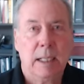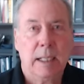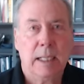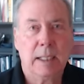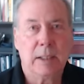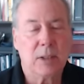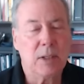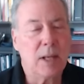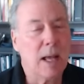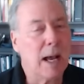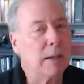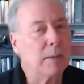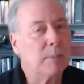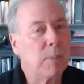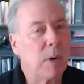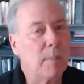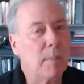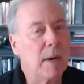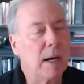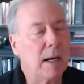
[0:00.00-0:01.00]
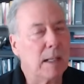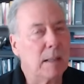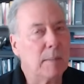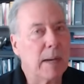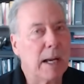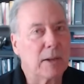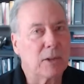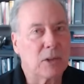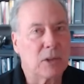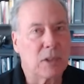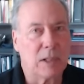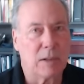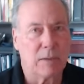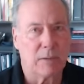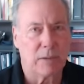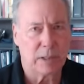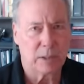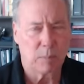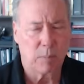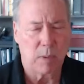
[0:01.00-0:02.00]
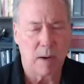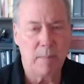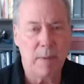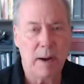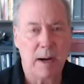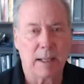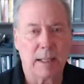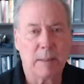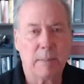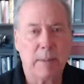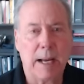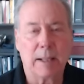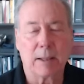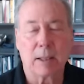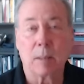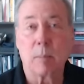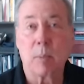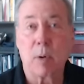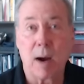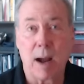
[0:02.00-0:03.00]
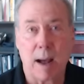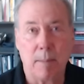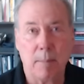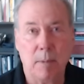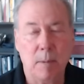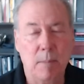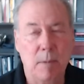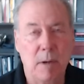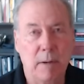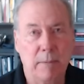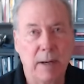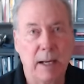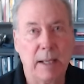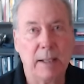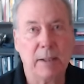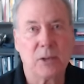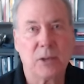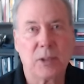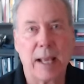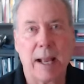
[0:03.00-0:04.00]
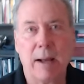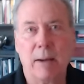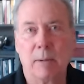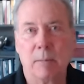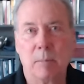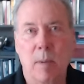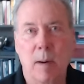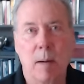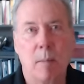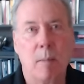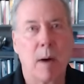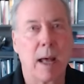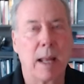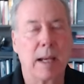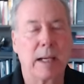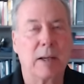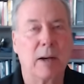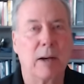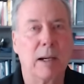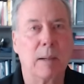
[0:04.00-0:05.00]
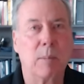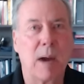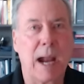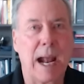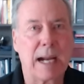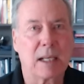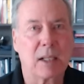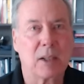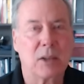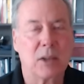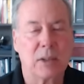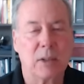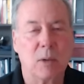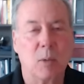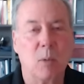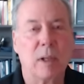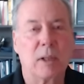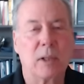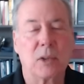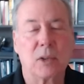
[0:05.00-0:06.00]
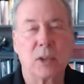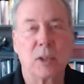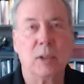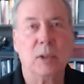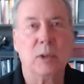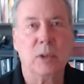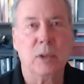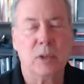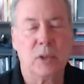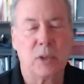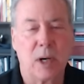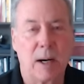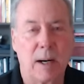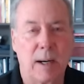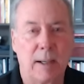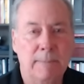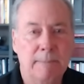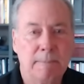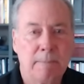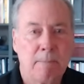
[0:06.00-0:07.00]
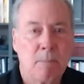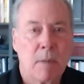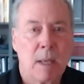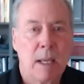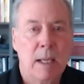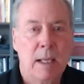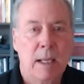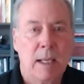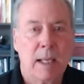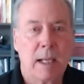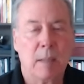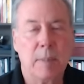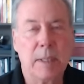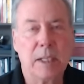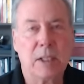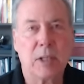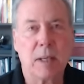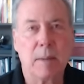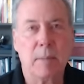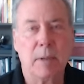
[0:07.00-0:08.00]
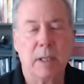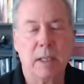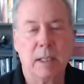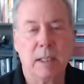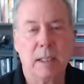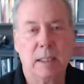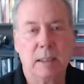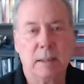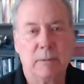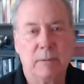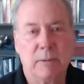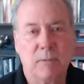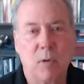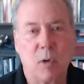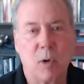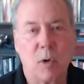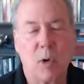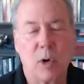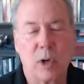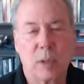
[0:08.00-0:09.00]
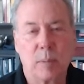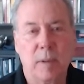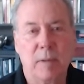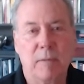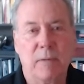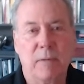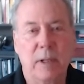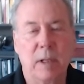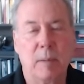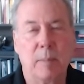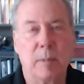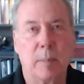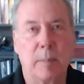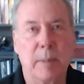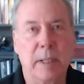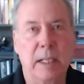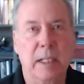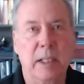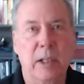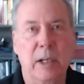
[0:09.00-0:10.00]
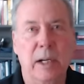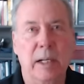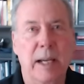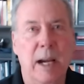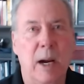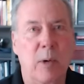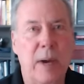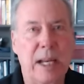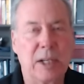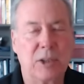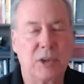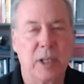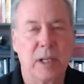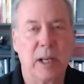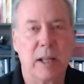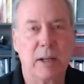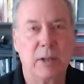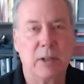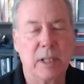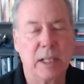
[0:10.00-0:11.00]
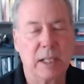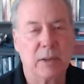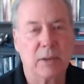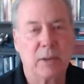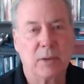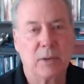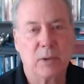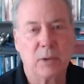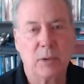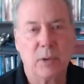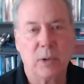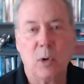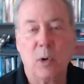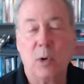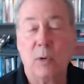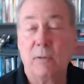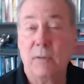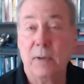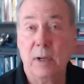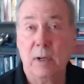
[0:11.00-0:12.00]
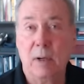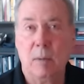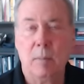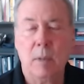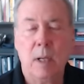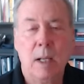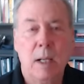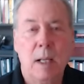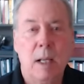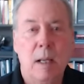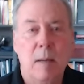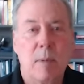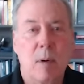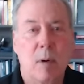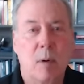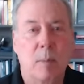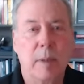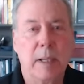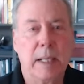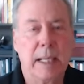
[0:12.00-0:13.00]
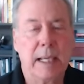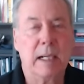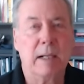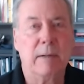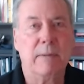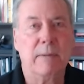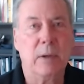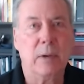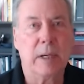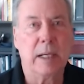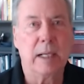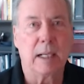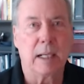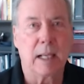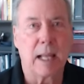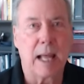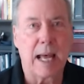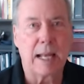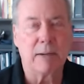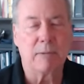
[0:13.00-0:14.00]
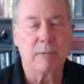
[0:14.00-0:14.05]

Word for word: It's not primarily about silver. It's primarily about the problem of unsound monetary practices and what the solutions are. It'll be similar to the Four Horsemen film. There'll be a narration underneath through the whole film. But we'll be interviewing a lot